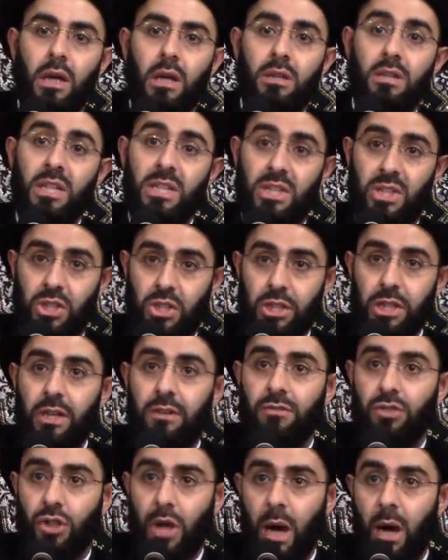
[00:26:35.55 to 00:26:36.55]
Did
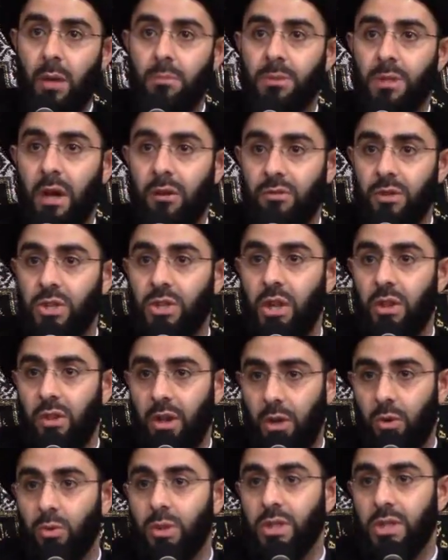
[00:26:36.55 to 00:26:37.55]
Steve Jobs ever say that
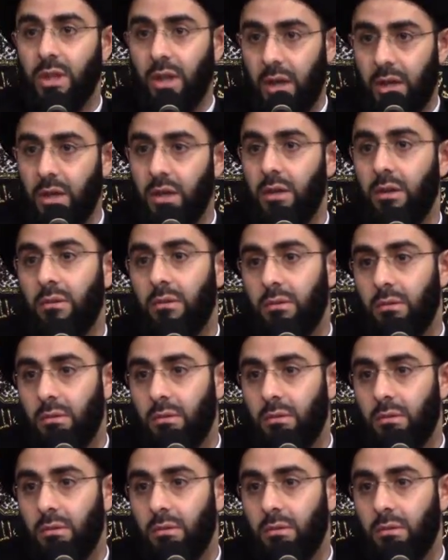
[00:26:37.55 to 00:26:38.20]
he was lucky?